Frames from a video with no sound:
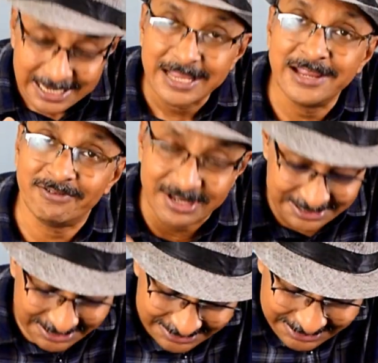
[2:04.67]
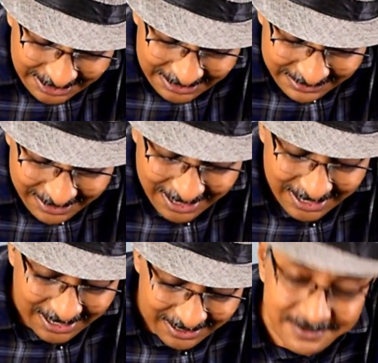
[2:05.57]
here is a star,
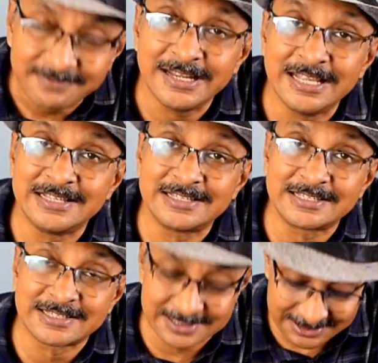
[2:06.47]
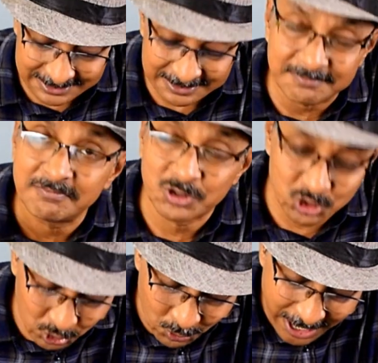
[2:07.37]
here is
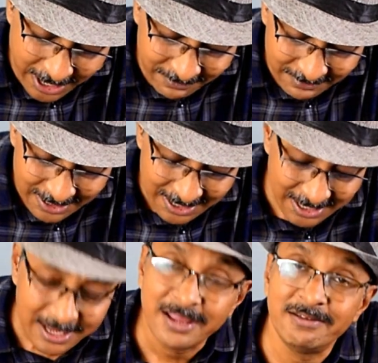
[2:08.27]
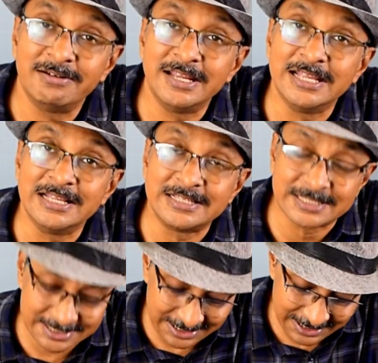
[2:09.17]
square, here
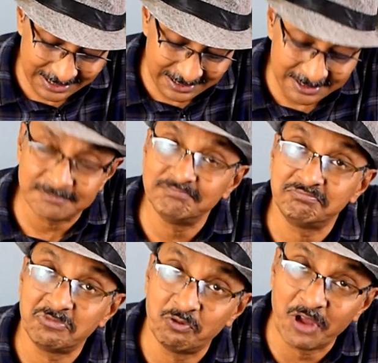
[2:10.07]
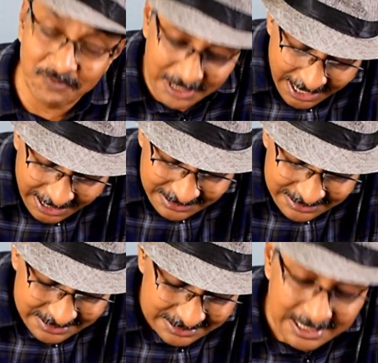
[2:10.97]
is wavy
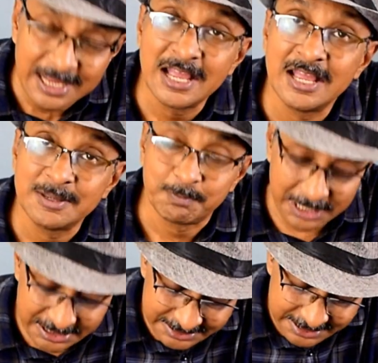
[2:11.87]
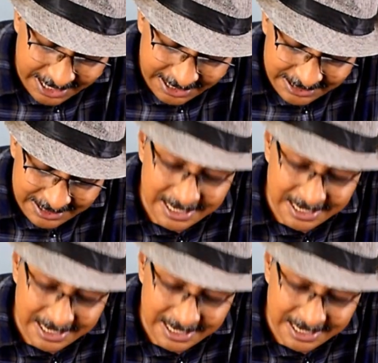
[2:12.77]
lines, plus sign,